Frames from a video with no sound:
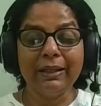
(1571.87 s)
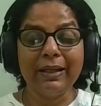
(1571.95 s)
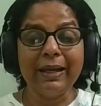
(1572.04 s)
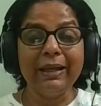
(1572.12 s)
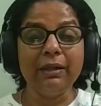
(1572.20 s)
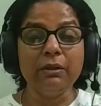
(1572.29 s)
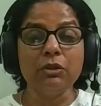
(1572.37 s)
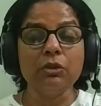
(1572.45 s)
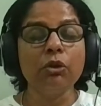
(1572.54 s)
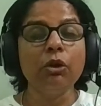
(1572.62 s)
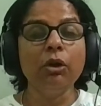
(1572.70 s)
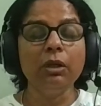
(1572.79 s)
character so
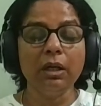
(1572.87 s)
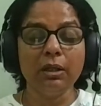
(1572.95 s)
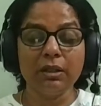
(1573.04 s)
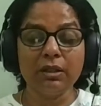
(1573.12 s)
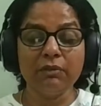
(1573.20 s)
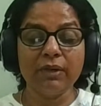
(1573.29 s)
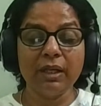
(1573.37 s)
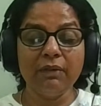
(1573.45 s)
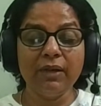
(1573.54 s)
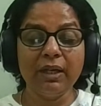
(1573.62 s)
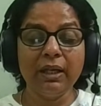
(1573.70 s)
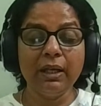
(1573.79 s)
conduct is very
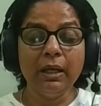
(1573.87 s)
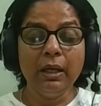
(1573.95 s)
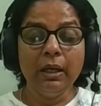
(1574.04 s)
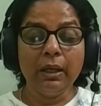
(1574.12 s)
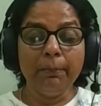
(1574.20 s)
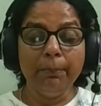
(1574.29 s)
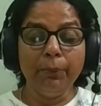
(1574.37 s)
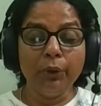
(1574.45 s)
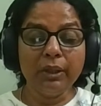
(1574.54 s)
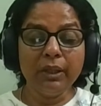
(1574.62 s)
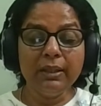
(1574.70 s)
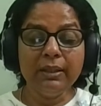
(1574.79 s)
very
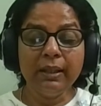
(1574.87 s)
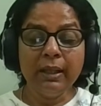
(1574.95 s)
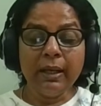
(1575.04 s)
important